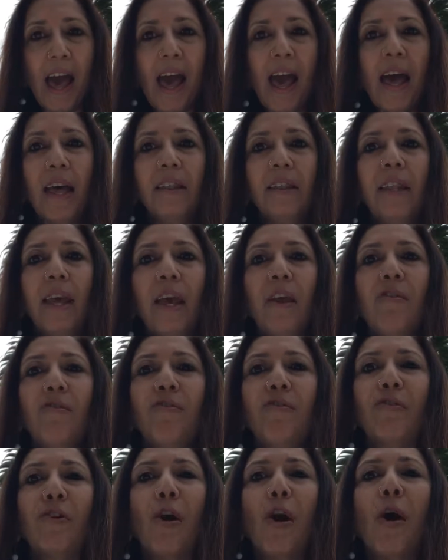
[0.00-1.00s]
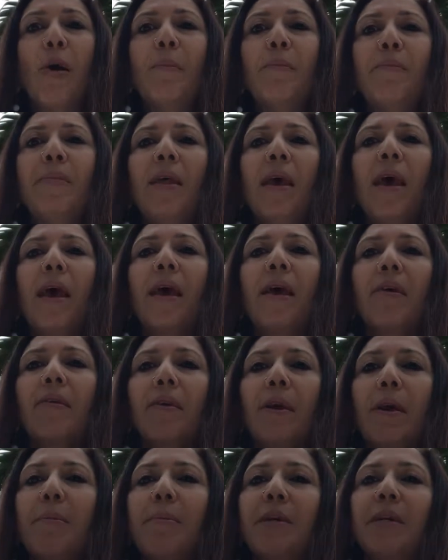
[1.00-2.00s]
And then from
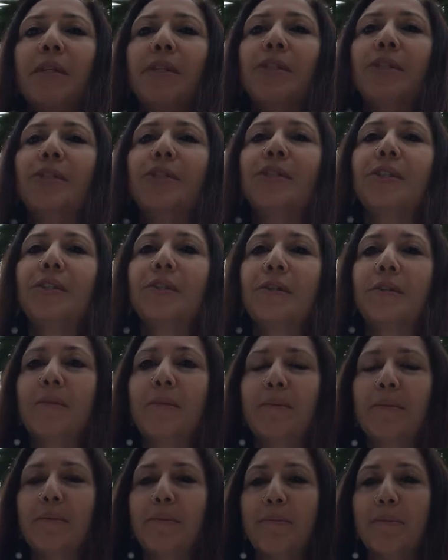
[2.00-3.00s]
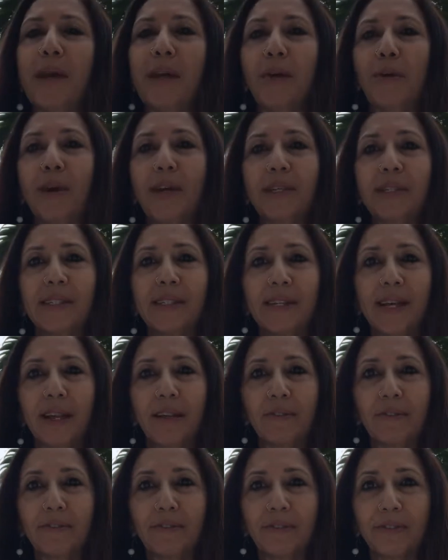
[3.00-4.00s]
there emerged my greater self.